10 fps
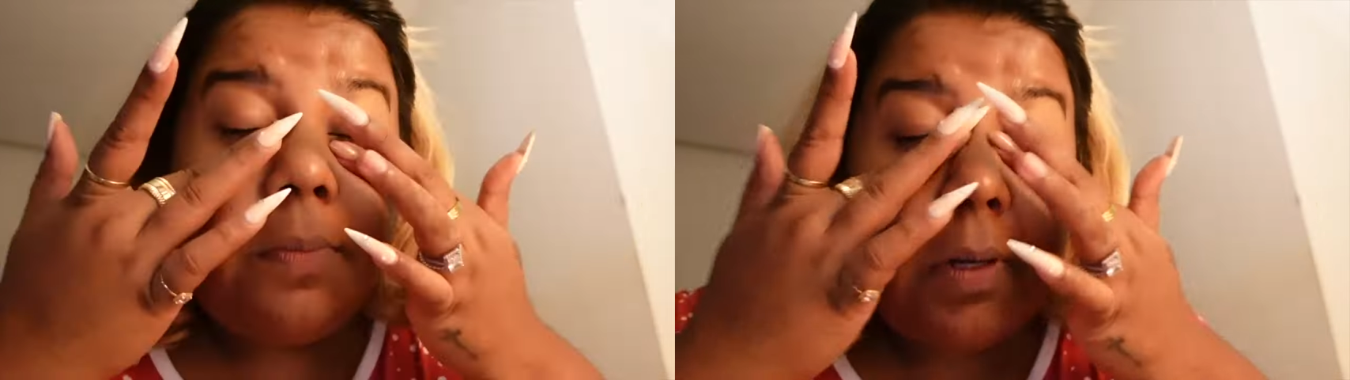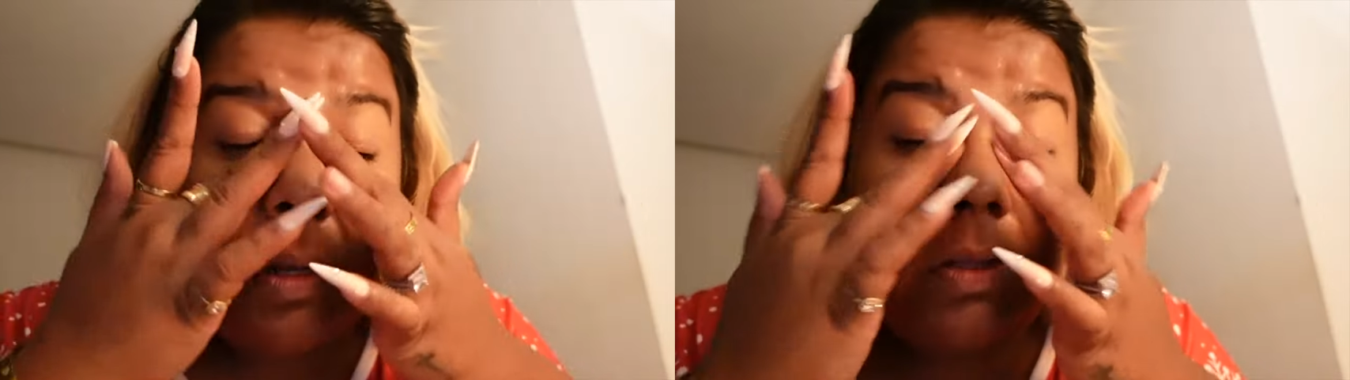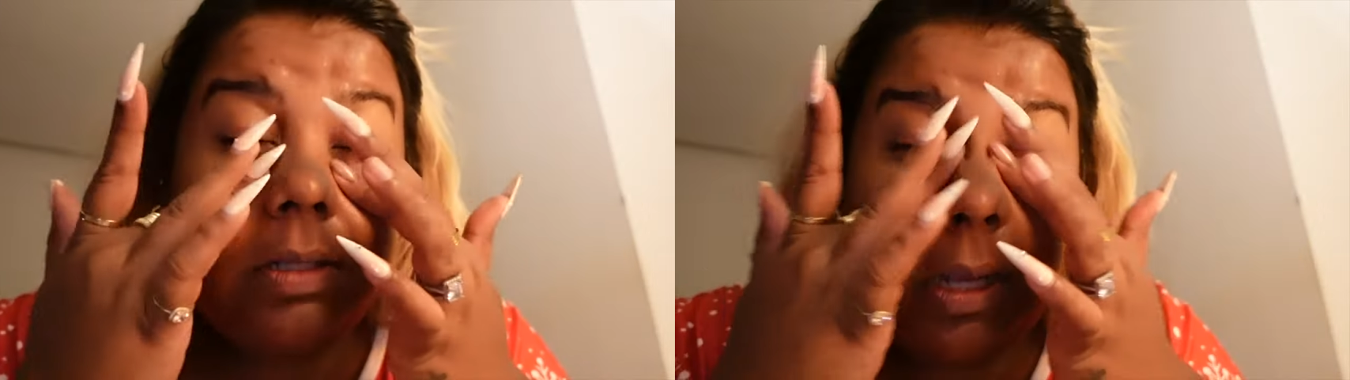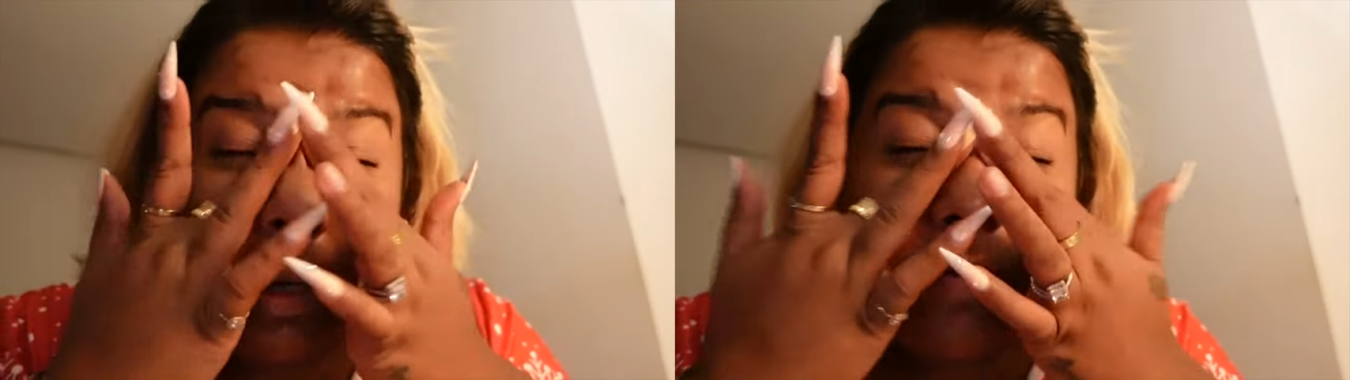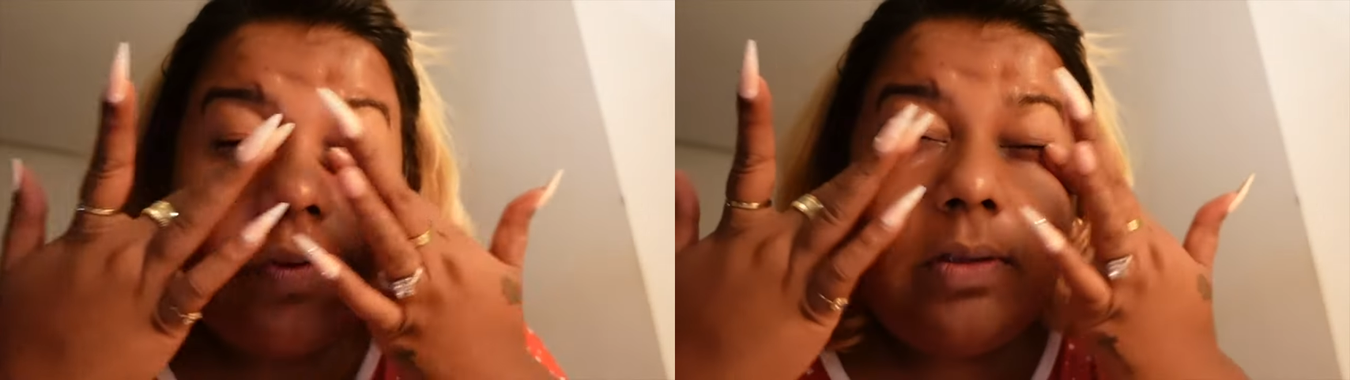Putting on the
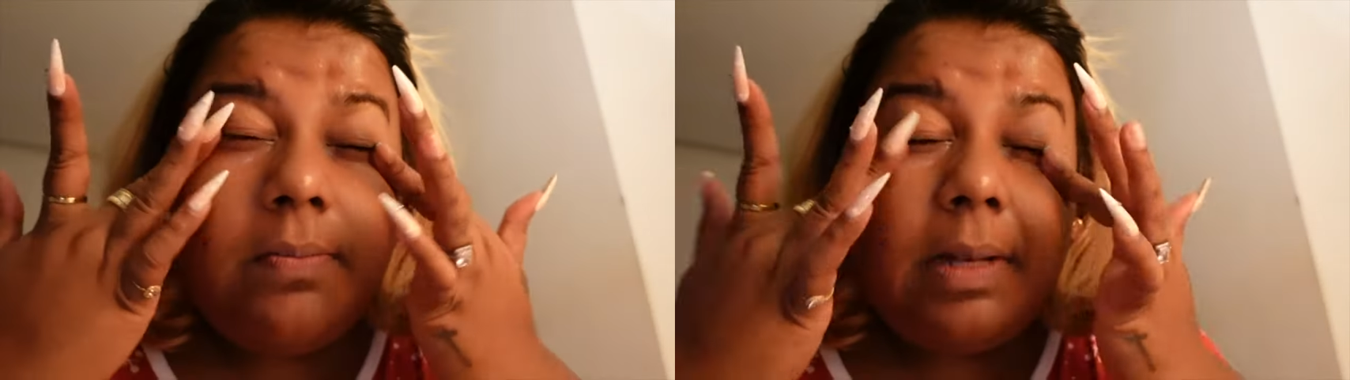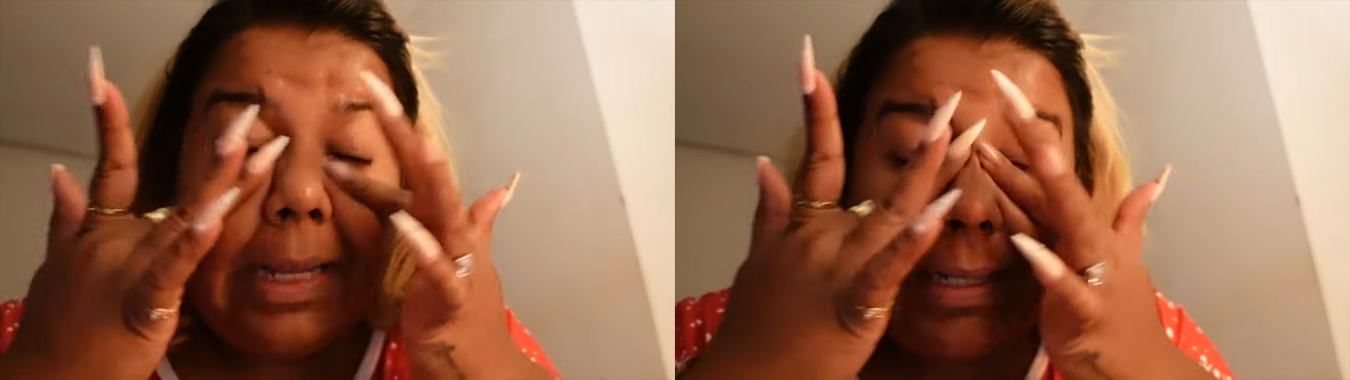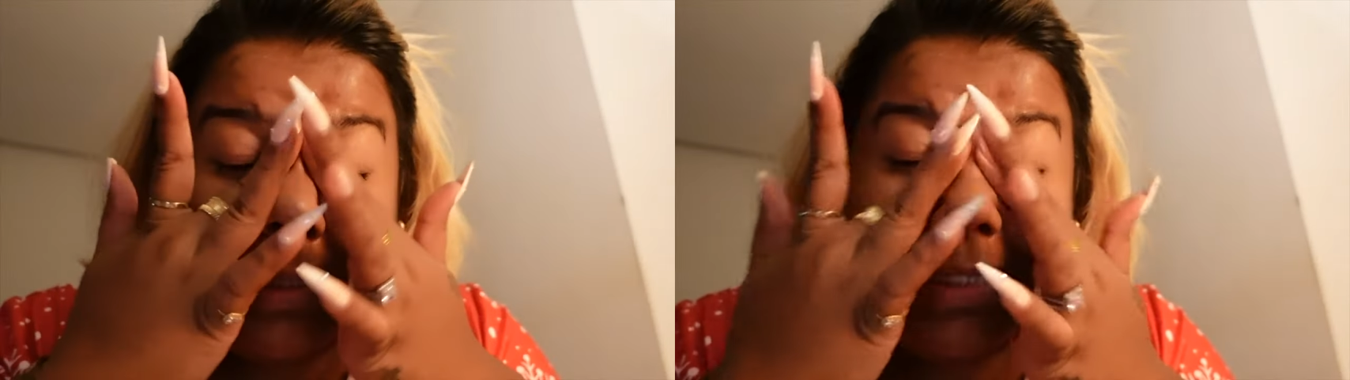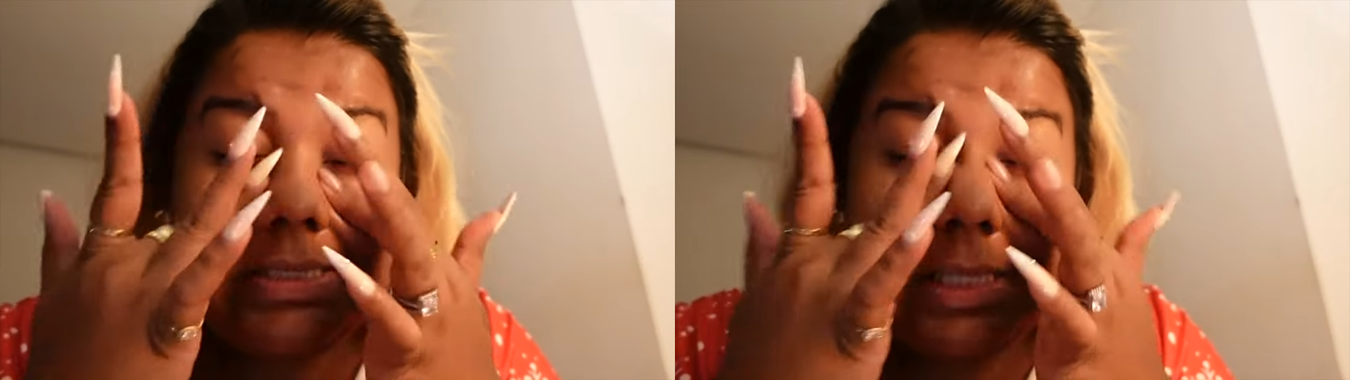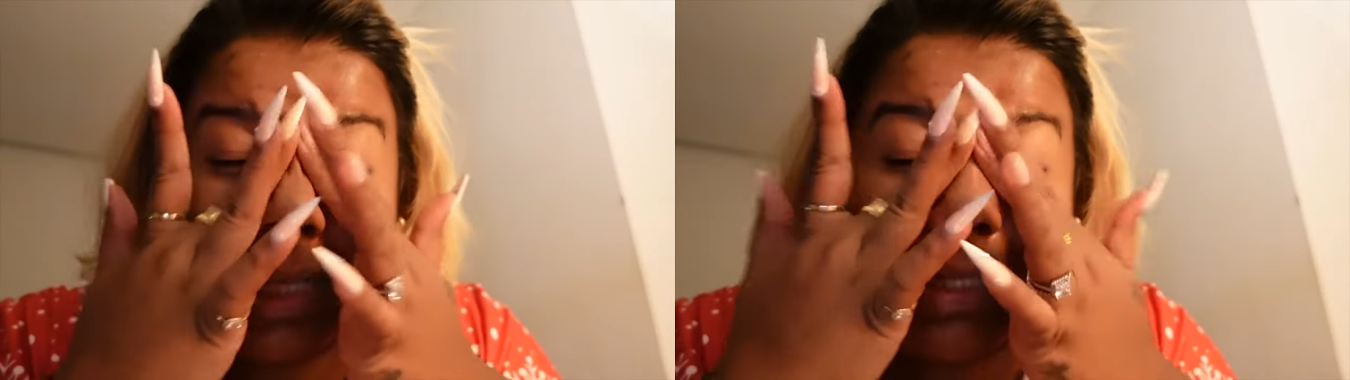eye cream, like,
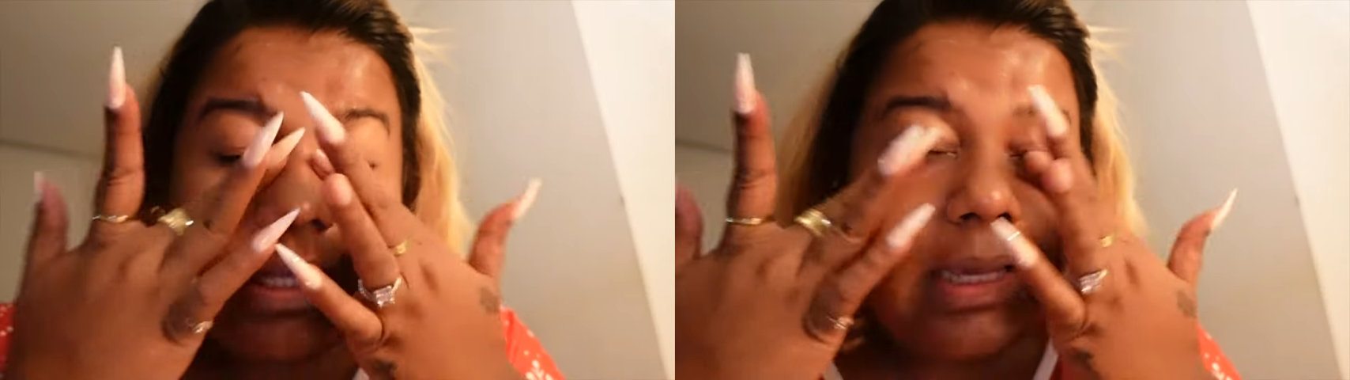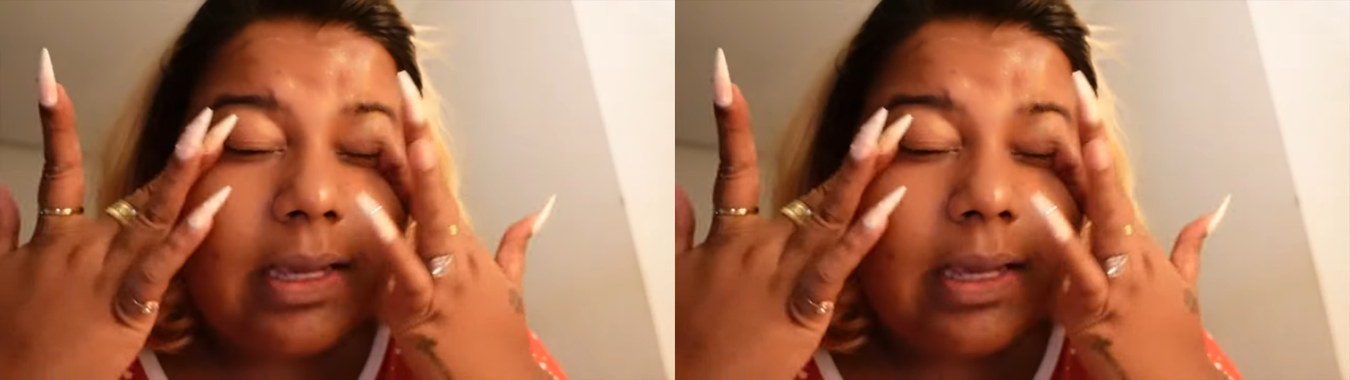this skincare,